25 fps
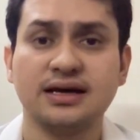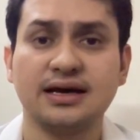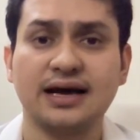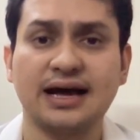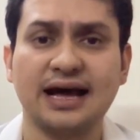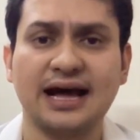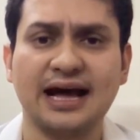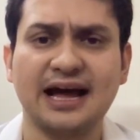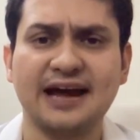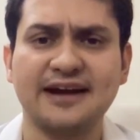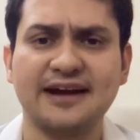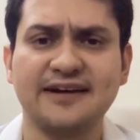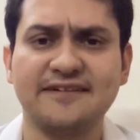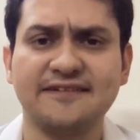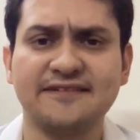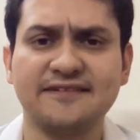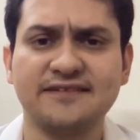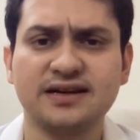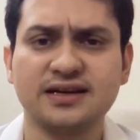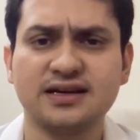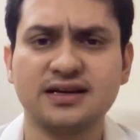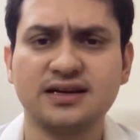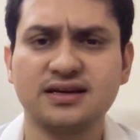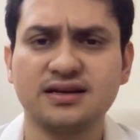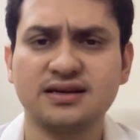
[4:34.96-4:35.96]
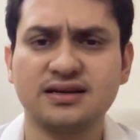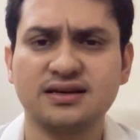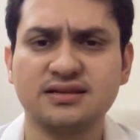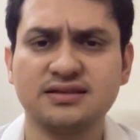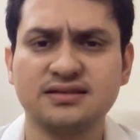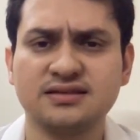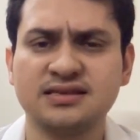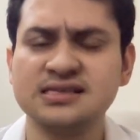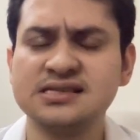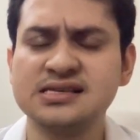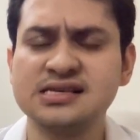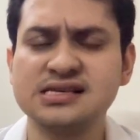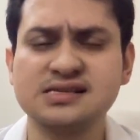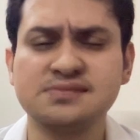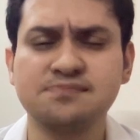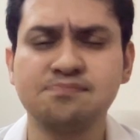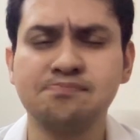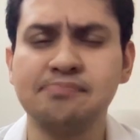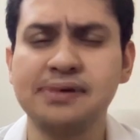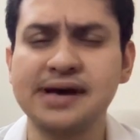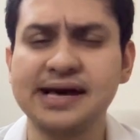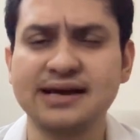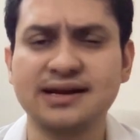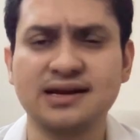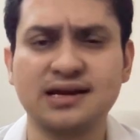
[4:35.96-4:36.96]
and this is
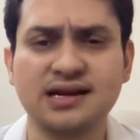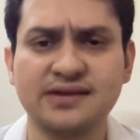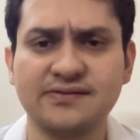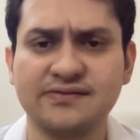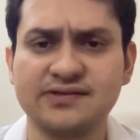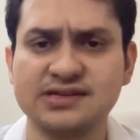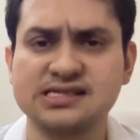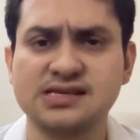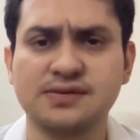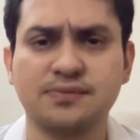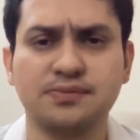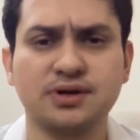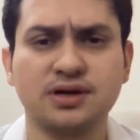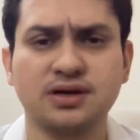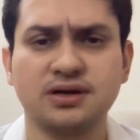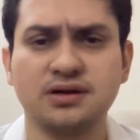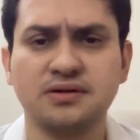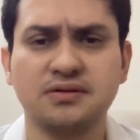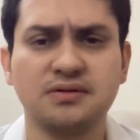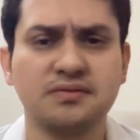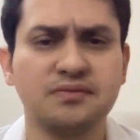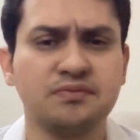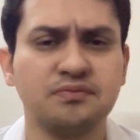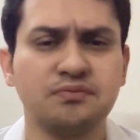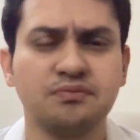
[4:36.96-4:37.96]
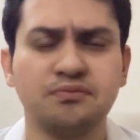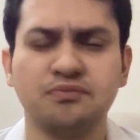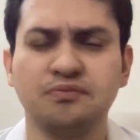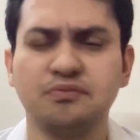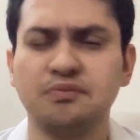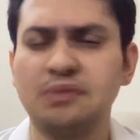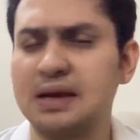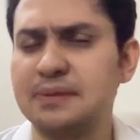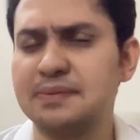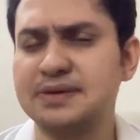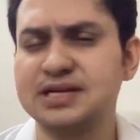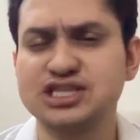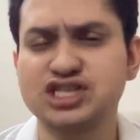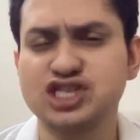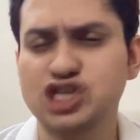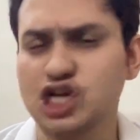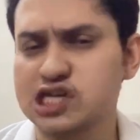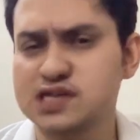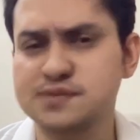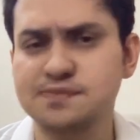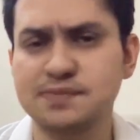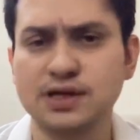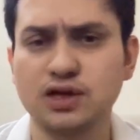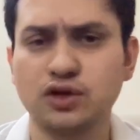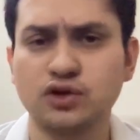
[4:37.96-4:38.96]
barely visible, maybe
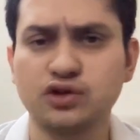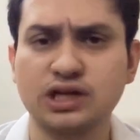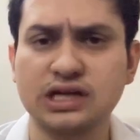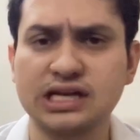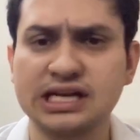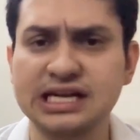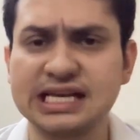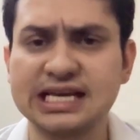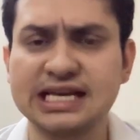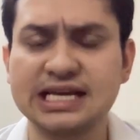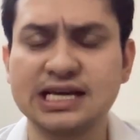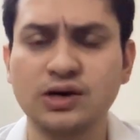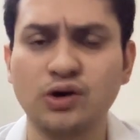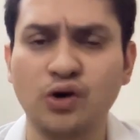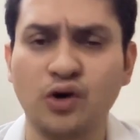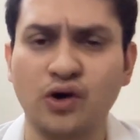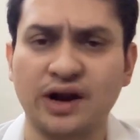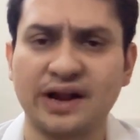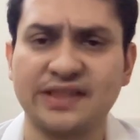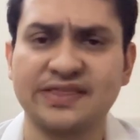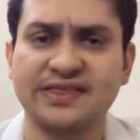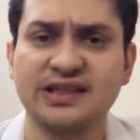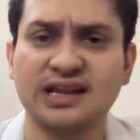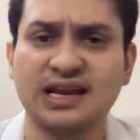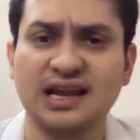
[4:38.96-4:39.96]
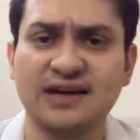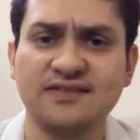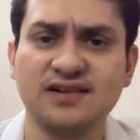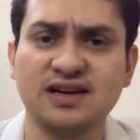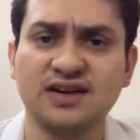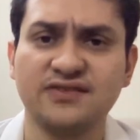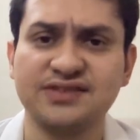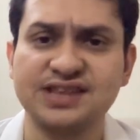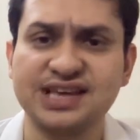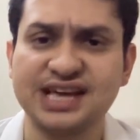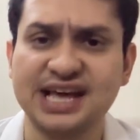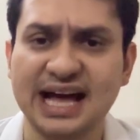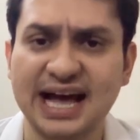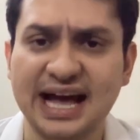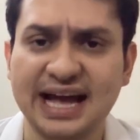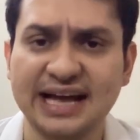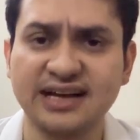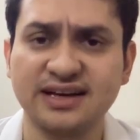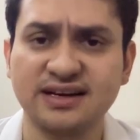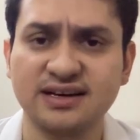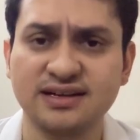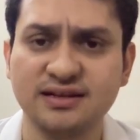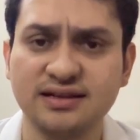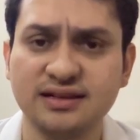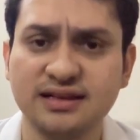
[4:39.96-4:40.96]
just below the knee or at the level of the
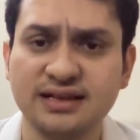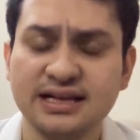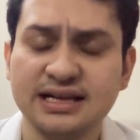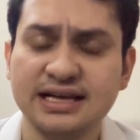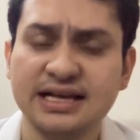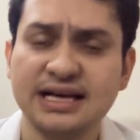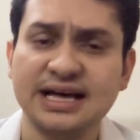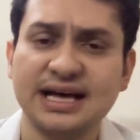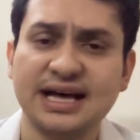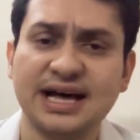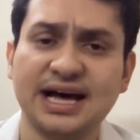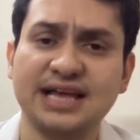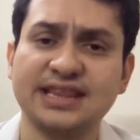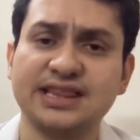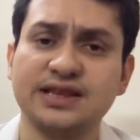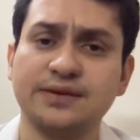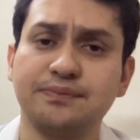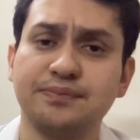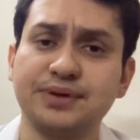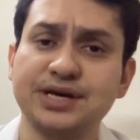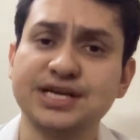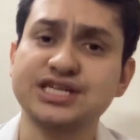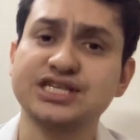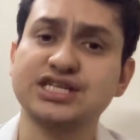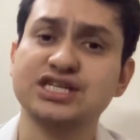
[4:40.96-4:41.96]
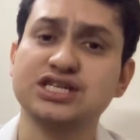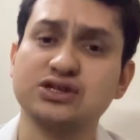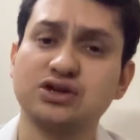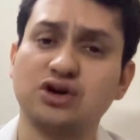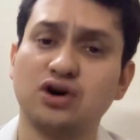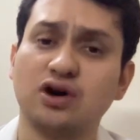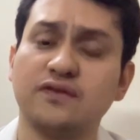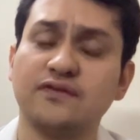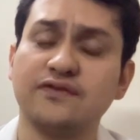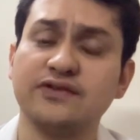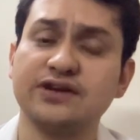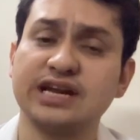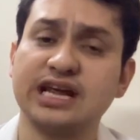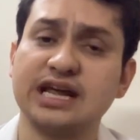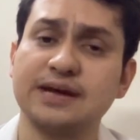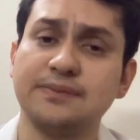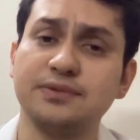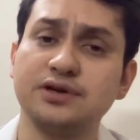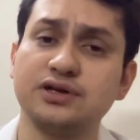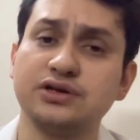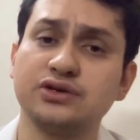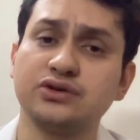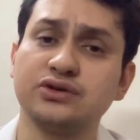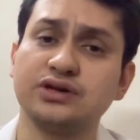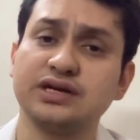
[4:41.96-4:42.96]
ankle, and the patient is often
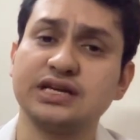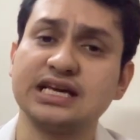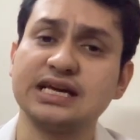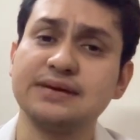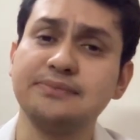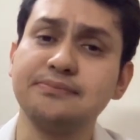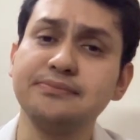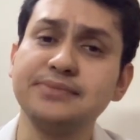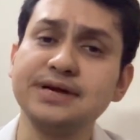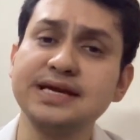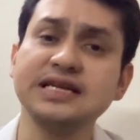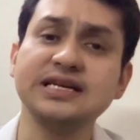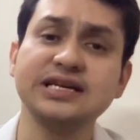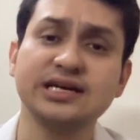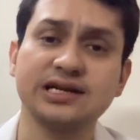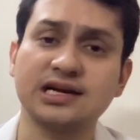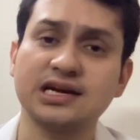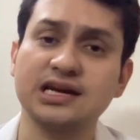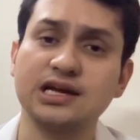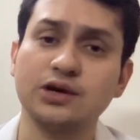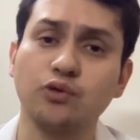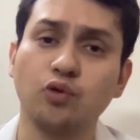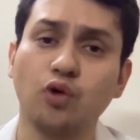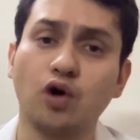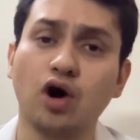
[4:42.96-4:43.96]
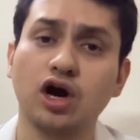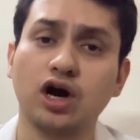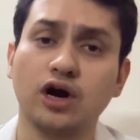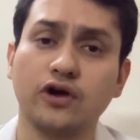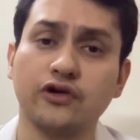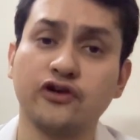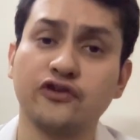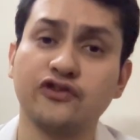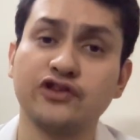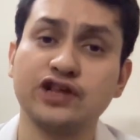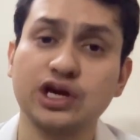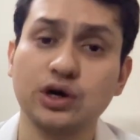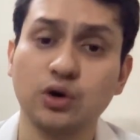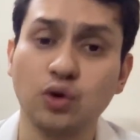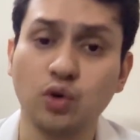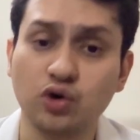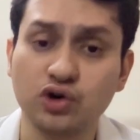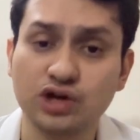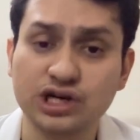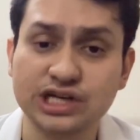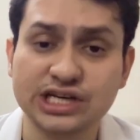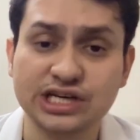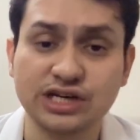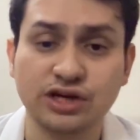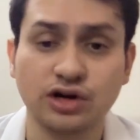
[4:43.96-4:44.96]
able to immediately walk out of the
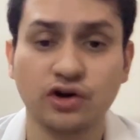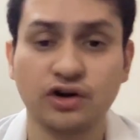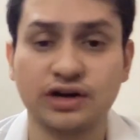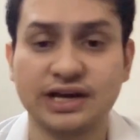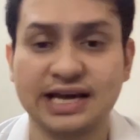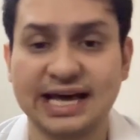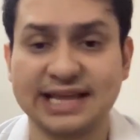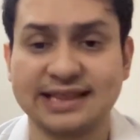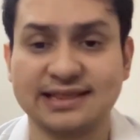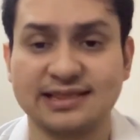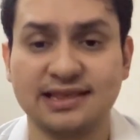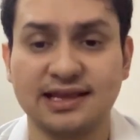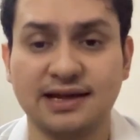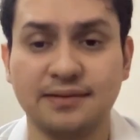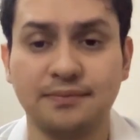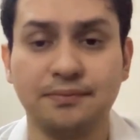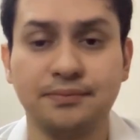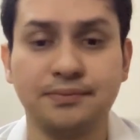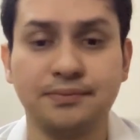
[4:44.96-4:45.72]
OT or cath lab.